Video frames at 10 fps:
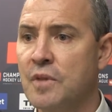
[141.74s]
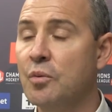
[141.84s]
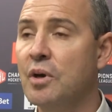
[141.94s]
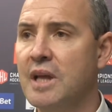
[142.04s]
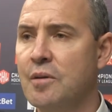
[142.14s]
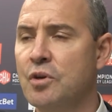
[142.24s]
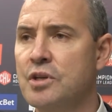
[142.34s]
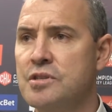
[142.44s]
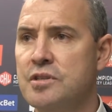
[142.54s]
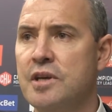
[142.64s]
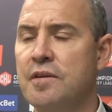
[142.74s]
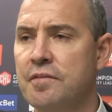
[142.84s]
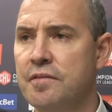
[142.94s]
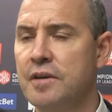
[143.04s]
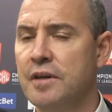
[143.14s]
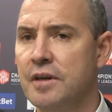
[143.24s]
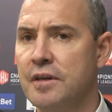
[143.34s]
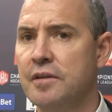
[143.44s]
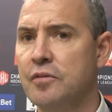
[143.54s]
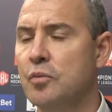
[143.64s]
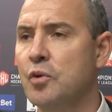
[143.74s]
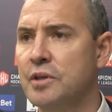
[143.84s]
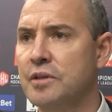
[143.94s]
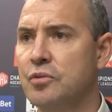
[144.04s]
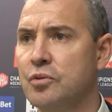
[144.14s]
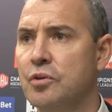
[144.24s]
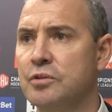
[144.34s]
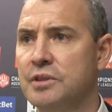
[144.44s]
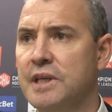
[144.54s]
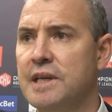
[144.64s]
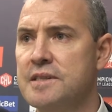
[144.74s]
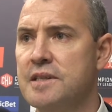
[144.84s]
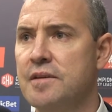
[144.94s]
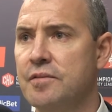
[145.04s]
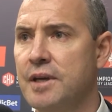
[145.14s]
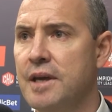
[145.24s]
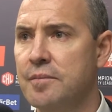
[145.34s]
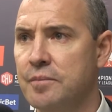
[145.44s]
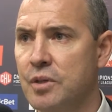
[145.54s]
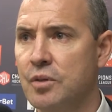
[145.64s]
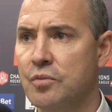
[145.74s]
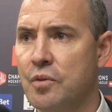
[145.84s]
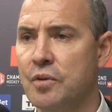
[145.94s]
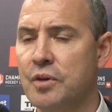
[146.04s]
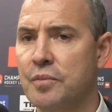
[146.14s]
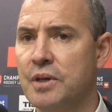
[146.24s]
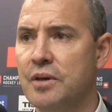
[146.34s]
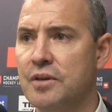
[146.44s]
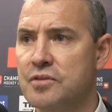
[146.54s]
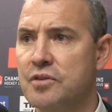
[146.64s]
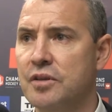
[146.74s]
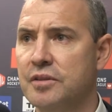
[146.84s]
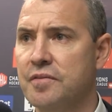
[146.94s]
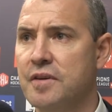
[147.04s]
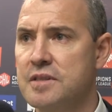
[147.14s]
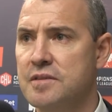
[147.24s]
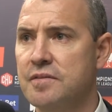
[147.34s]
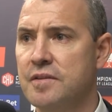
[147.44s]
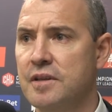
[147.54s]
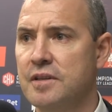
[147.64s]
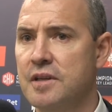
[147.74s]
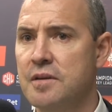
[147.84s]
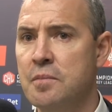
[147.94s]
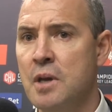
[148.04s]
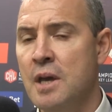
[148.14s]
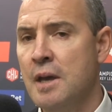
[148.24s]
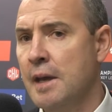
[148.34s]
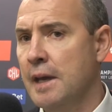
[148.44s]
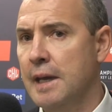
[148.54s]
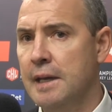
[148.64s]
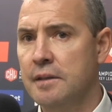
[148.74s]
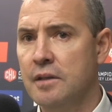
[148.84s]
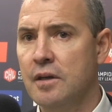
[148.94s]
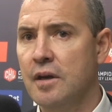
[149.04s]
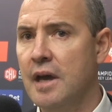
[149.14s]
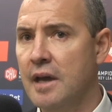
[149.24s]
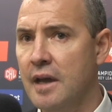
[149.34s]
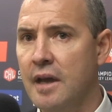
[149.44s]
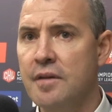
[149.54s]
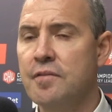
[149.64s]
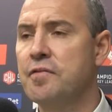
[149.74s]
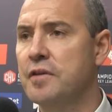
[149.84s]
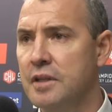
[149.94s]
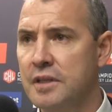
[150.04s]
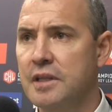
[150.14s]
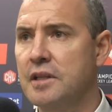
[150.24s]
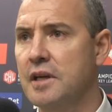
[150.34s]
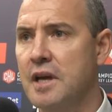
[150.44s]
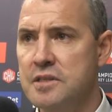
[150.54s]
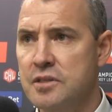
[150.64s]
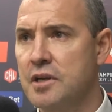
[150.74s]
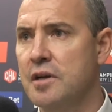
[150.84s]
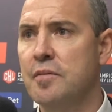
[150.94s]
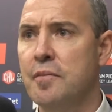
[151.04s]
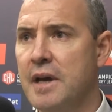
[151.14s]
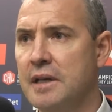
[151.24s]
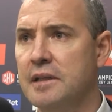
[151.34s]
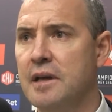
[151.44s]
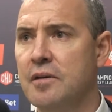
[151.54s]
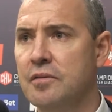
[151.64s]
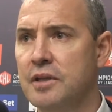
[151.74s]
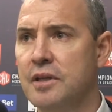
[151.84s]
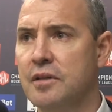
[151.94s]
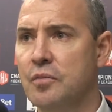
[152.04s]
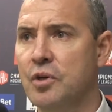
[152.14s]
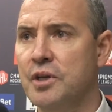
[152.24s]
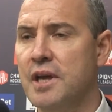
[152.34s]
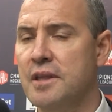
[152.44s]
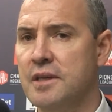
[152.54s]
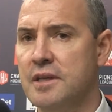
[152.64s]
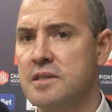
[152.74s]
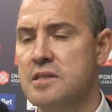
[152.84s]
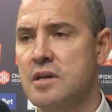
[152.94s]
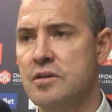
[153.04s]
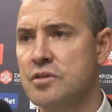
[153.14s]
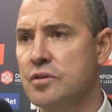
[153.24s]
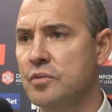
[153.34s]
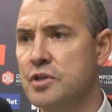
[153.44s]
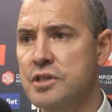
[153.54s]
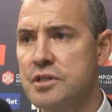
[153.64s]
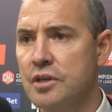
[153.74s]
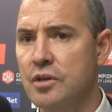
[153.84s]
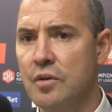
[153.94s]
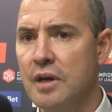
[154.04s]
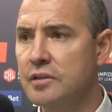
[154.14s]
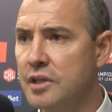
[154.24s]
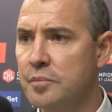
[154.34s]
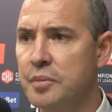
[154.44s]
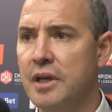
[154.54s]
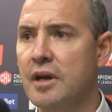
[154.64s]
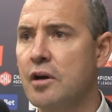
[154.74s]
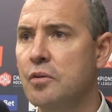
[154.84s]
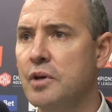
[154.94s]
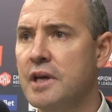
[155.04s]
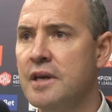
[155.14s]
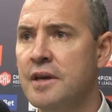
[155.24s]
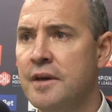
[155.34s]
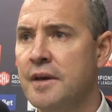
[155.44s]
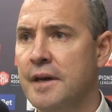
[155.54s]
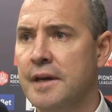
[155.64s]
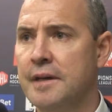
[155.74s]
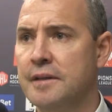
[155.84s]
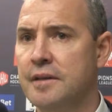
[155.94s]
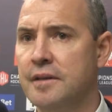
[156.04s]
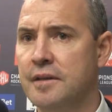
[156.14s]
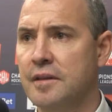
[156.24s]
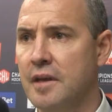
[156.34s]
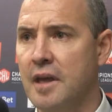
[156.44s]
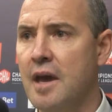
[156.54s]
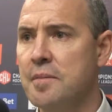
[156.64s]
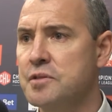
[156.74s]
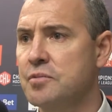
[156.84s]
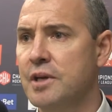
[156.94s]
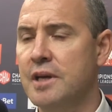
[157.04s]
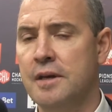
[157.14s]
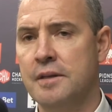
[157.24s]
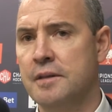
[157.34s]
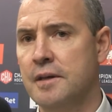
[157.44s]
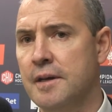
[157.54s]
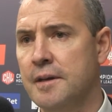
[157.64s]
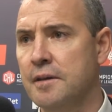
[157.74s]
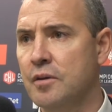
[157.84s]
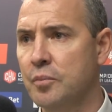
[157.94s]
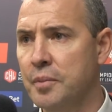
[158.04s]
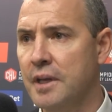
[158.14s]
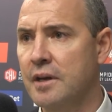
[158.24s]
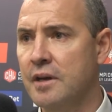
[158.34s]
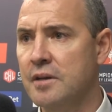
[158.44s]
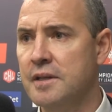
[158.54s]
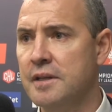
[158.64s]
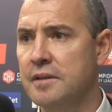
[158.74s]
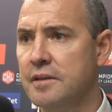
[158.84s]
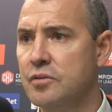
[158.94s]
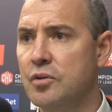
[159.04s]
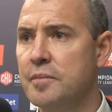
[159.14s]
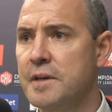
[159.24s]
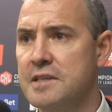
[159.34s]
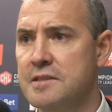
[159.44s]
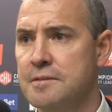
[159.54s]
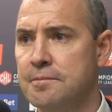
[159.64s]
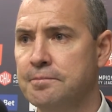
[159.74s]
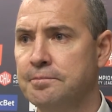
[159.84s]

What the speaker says: Well, I want us to give no more than two goals against in every game. You know, we want to be a strong defensive team. And I have a feeling that the guys are coming back now. The work ethic is there. So we're just going to go out there, play our way, the Caps way, and, you know, play hard and do our best.